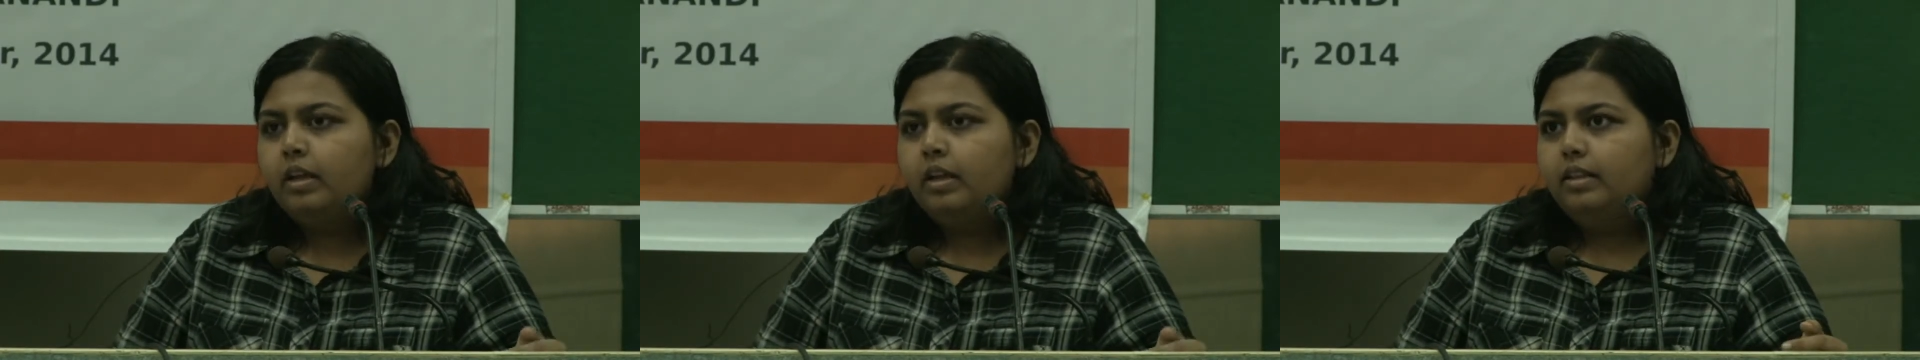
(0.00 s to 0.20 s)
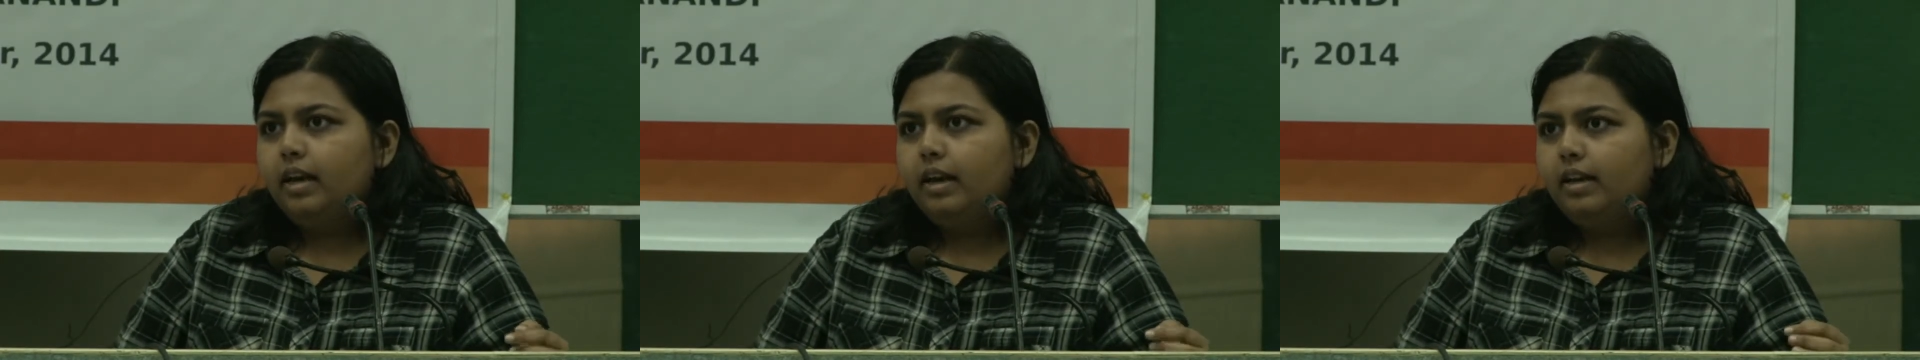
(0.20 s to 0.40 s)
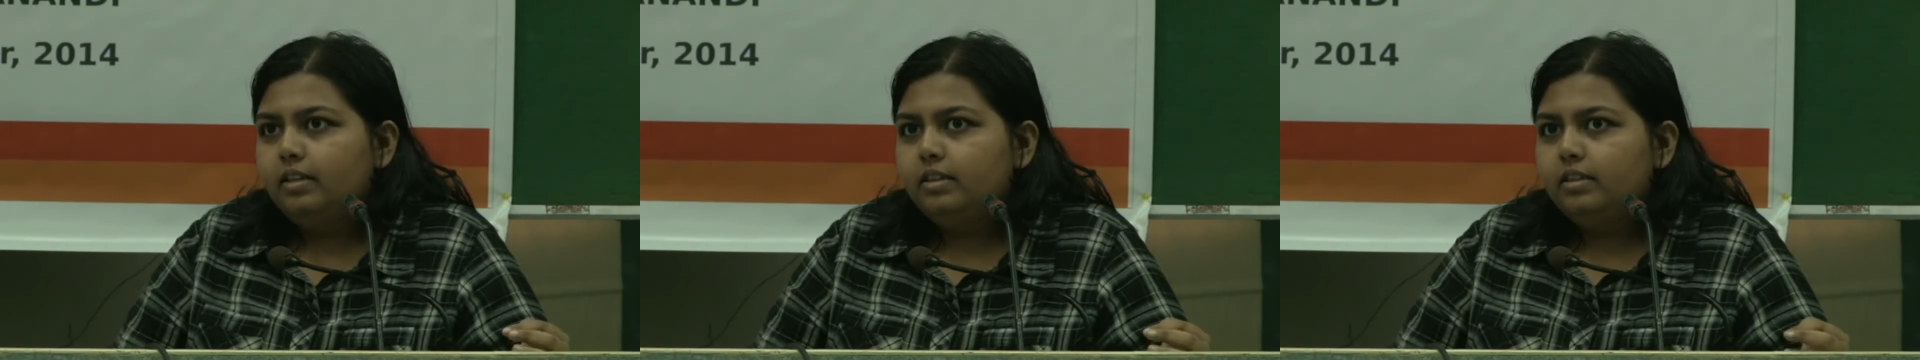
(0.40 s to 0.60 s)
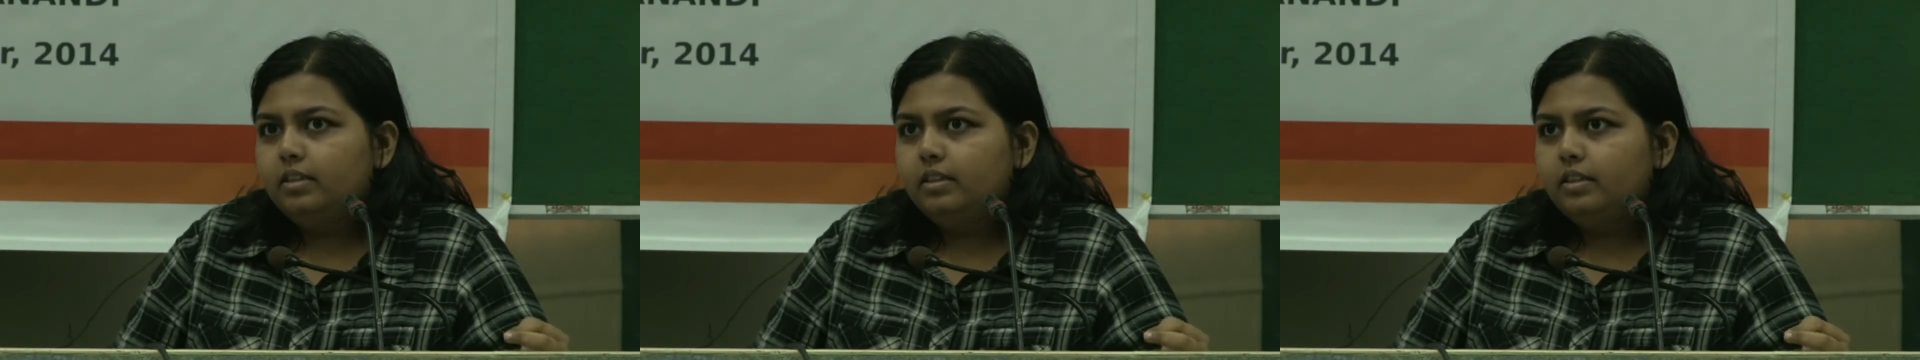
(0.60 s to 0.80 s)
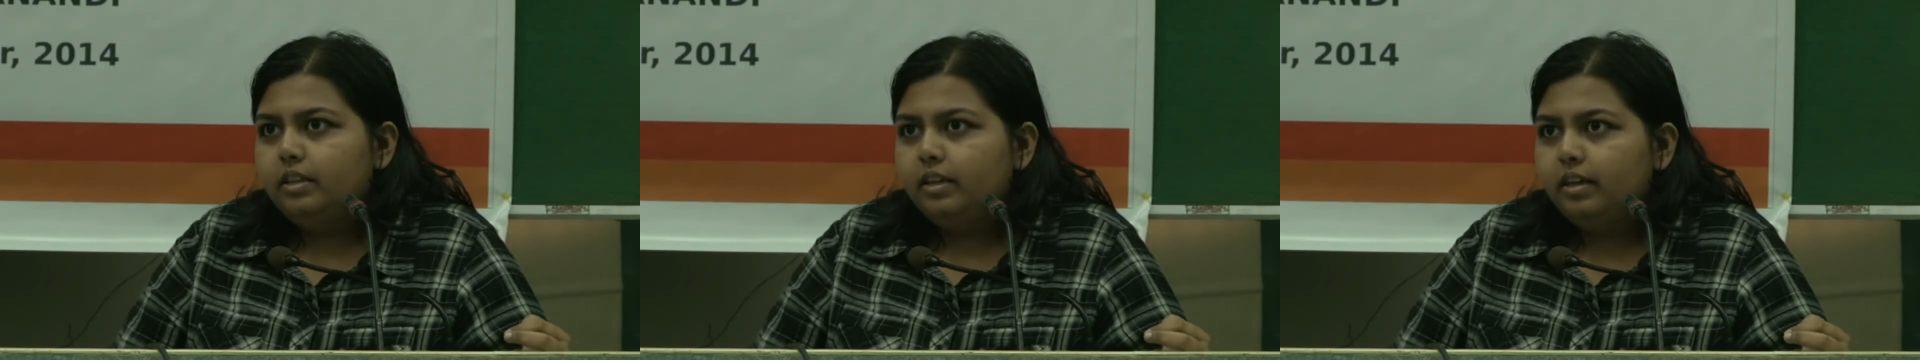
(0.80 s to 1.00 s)
that
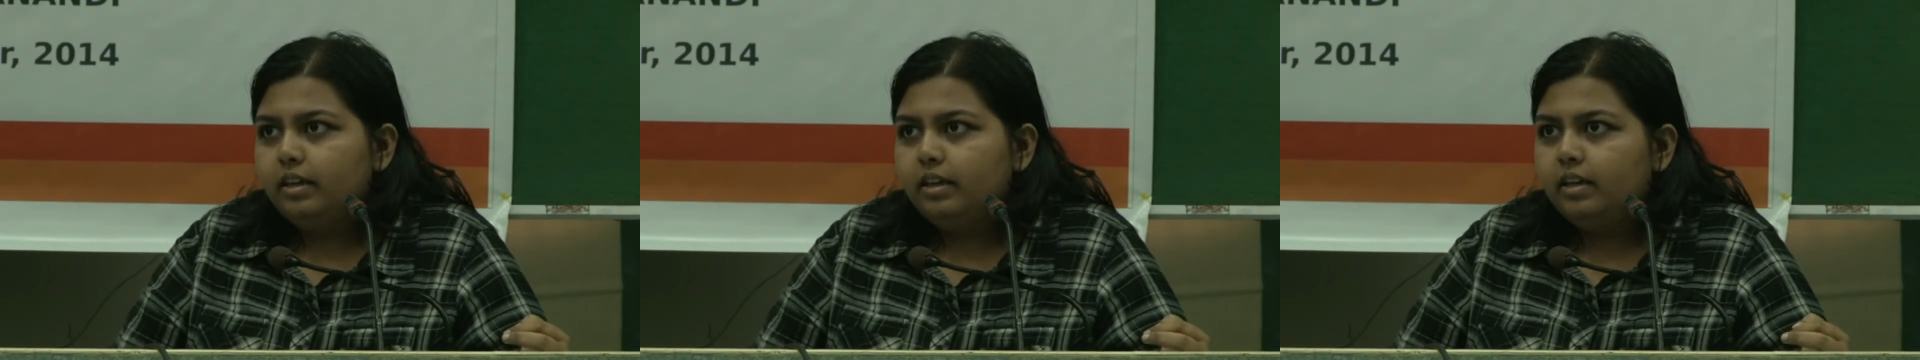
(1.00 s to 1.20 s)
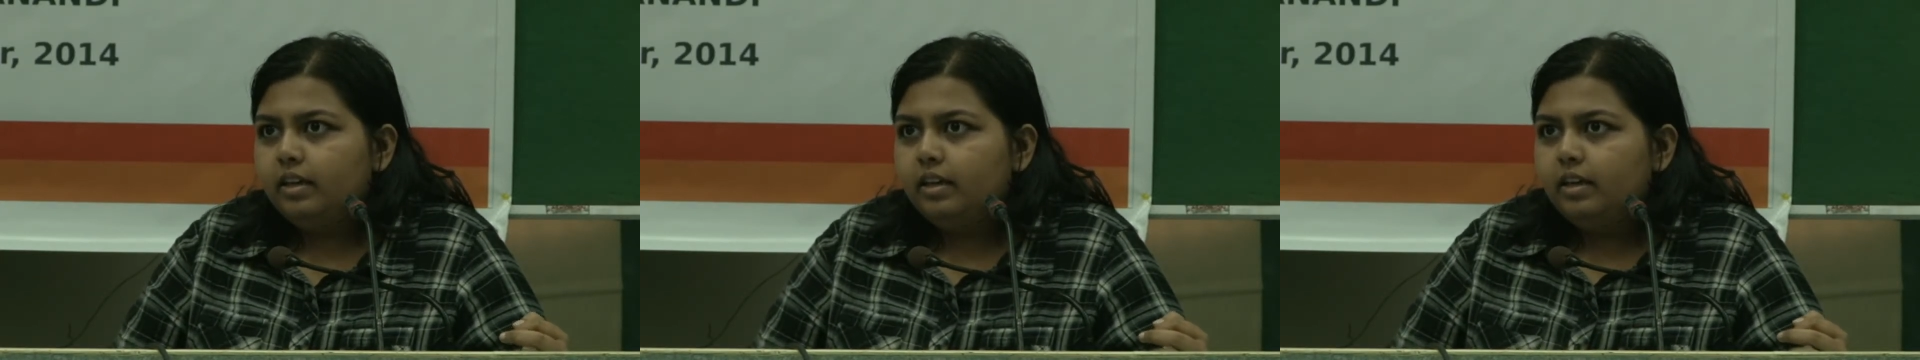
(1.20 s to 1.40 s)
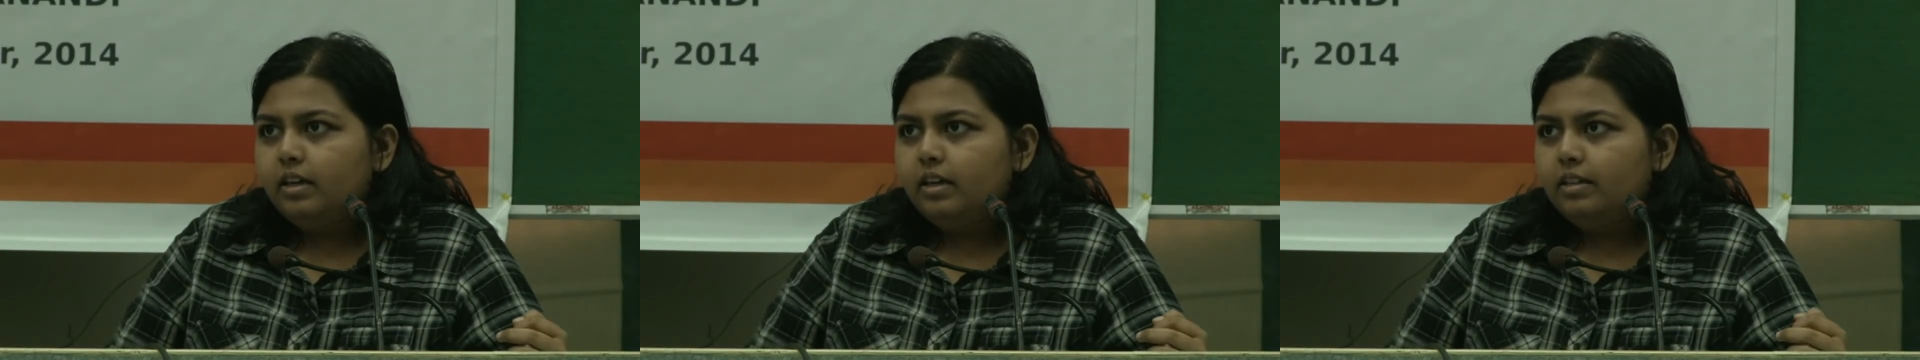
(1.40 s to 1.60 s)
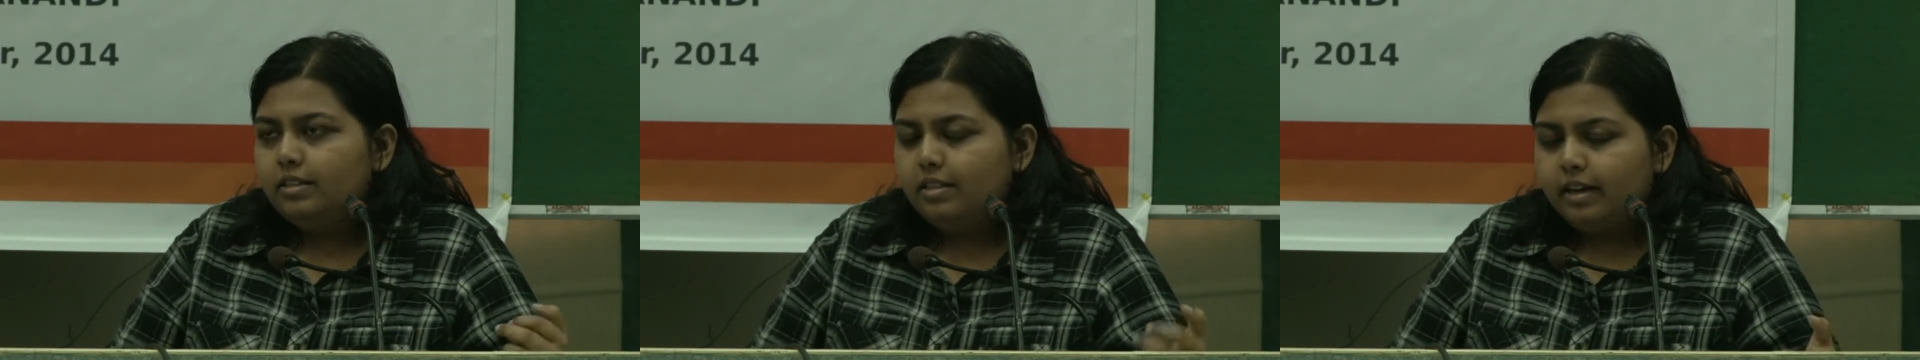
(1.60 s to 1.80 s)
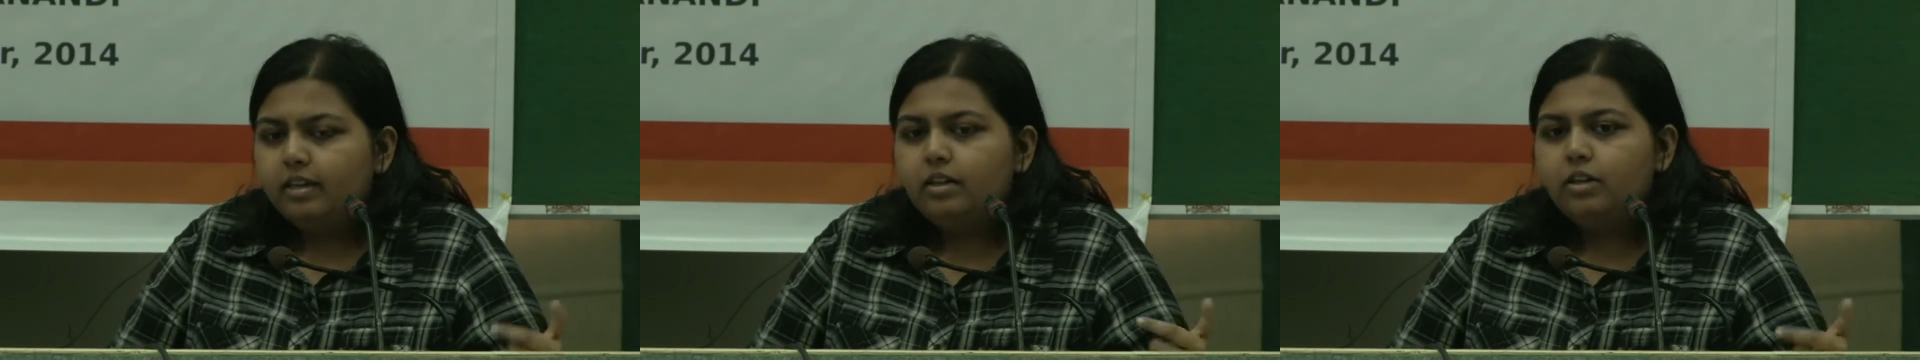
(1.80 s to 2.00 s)
they
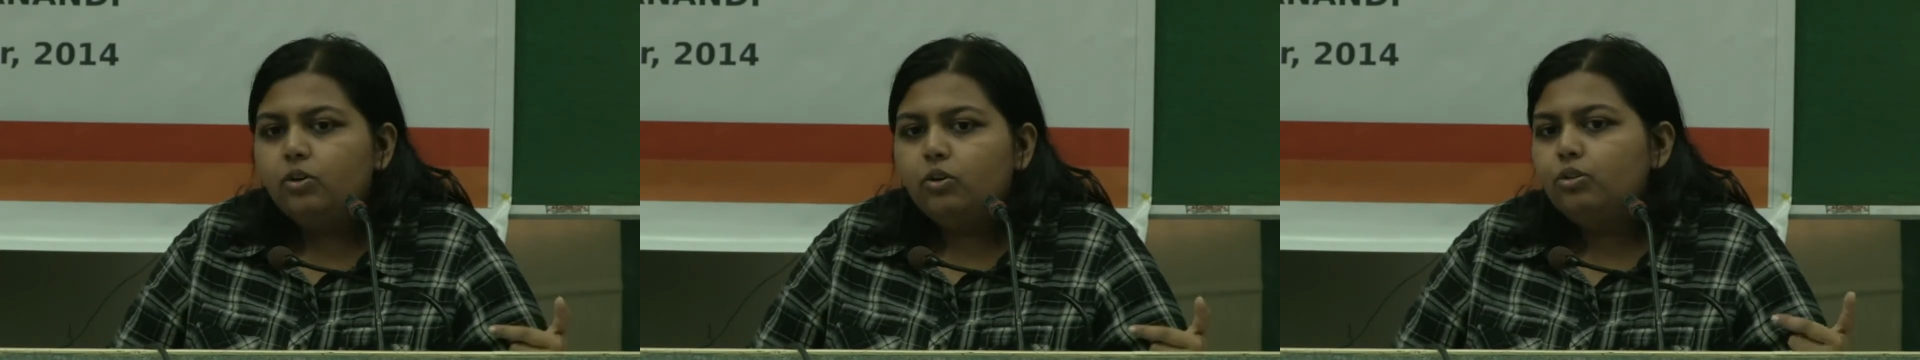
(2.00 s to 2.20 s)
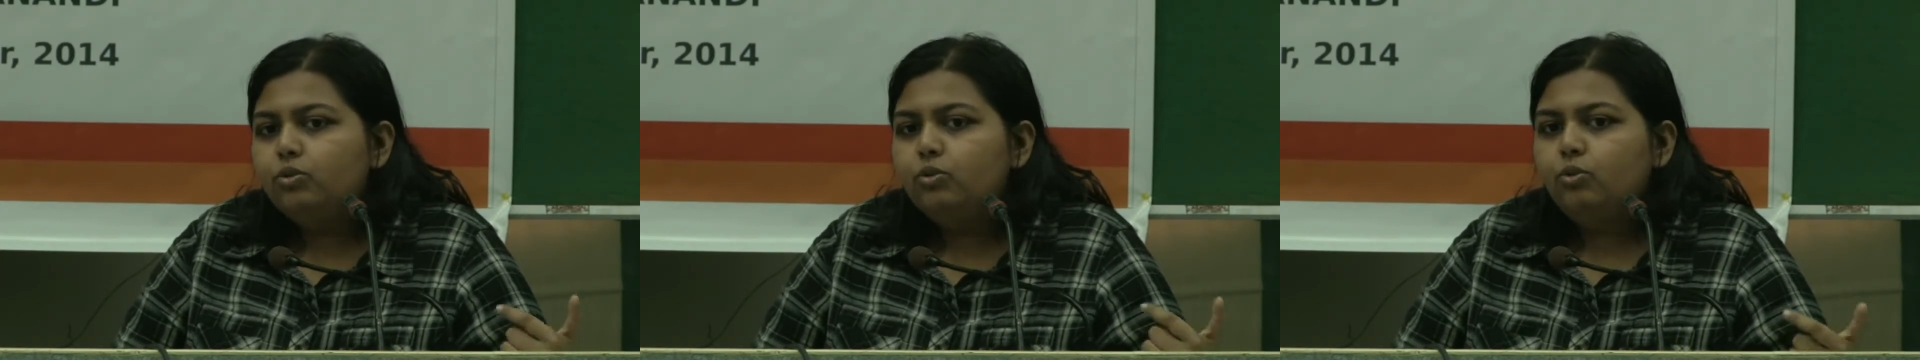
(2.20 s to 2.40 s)
decided not to